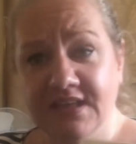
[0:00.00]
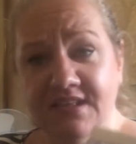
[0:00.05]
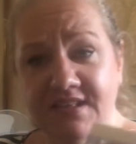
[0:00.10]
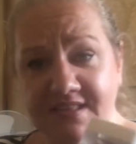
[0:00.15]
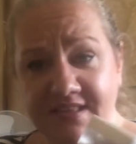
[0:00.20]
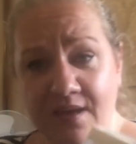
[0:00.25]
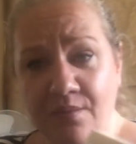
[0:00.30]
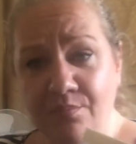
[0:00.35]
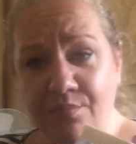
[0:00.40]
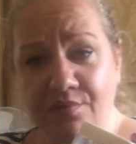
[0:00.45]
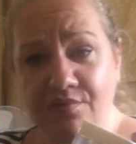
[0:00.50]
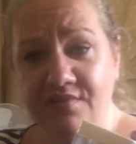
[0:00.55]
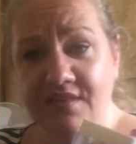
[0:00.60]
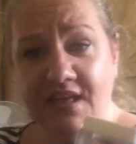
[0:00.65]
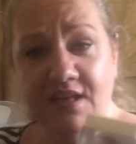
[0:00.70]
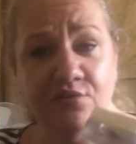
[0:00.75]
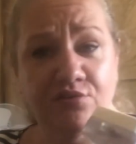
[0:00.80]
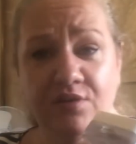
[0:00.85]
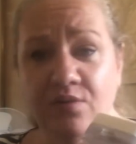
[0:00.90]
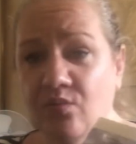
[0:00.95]
Samples
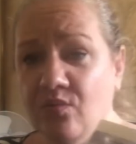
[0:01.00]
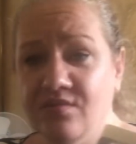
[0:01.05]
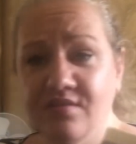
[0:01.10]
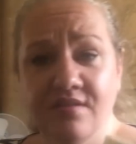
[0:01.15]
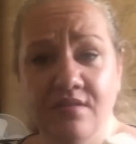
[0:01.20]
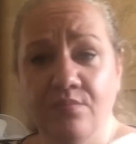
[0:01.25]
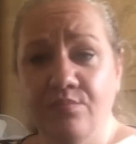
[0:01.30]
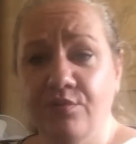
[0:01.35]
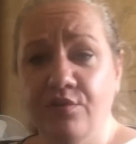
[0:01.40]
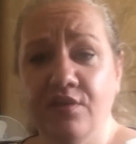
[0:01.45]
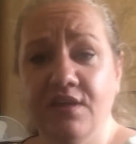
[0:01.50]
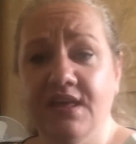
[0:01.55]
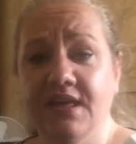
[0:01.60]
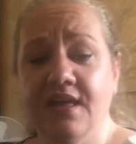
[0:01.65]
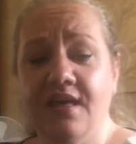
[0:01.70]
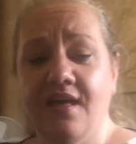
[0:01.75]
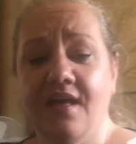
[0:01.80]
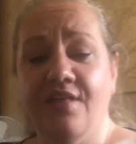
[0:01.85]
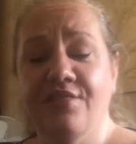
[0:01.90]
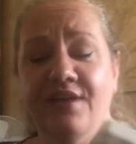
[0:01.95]
actually. It wasn't the beauty
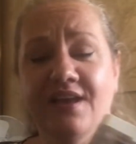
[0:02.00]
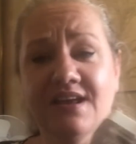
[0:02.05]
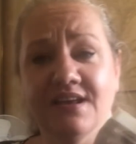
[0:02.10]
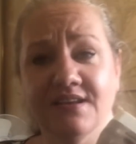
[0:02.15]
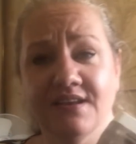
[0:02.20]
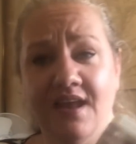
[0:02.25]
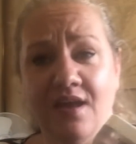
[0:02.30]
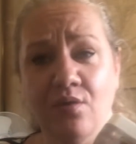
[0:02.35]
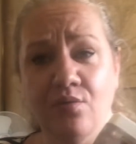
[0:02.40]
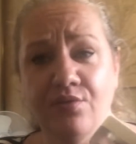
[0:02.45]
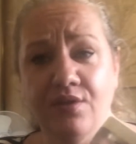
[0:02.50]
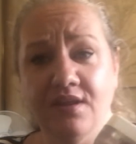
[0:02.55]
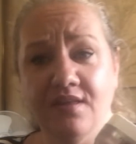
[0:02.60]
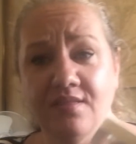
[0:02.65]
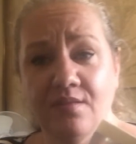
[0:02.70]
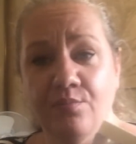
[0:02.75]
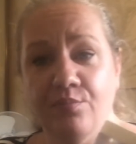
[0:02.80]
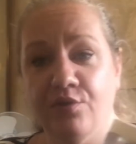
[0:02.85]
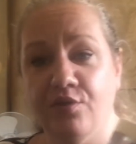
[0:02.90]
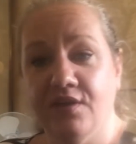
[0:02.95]
kit. I think now they're in
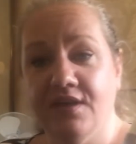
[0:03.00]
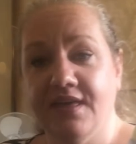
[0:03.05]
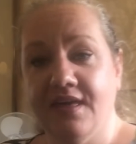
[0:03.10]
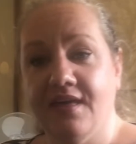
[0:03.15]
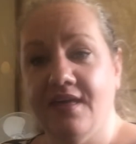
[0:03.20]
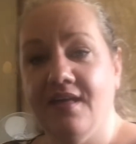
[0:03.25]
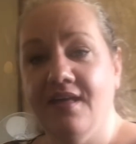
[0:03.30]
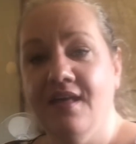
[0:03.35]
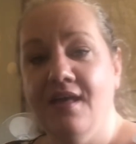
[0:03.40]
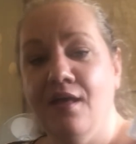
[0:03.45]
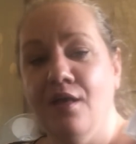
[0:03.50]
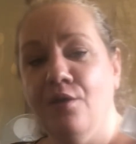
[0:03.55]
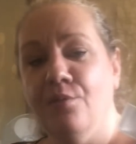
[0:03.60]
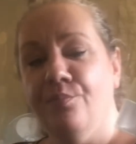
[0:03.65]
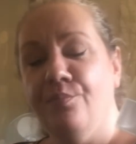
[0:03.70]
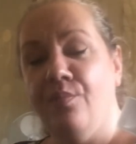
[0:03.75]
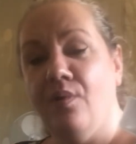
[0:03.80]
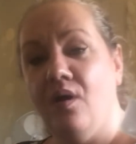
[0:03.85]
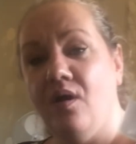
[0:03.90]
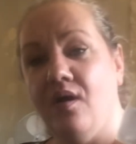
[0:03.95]
the beauty kit,
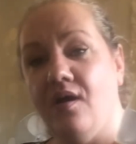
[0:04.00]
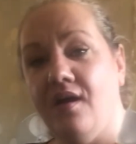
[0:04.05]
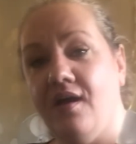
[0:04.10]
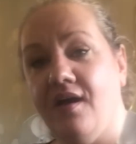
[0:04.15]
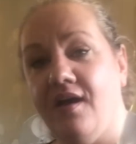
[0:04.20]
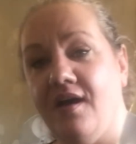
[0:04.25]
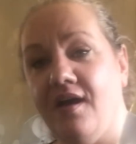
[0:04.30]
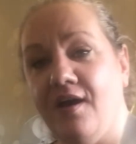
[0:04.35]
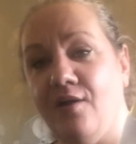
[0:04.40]
but I